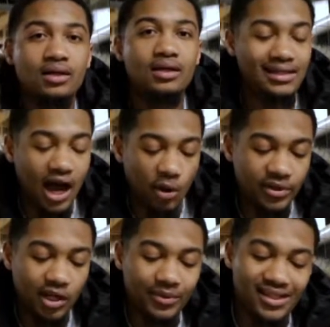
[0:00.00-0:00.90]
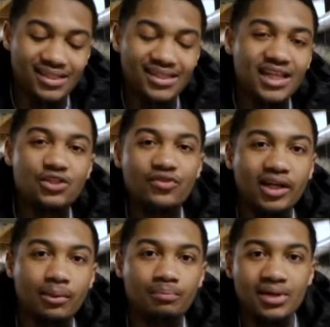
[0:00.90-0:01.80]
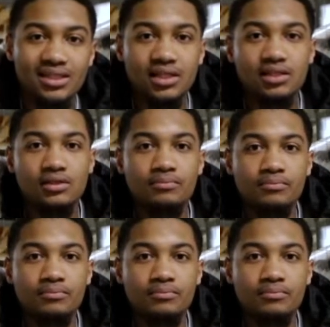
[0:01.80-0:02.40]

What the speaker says: to now becoming a 6-figure business,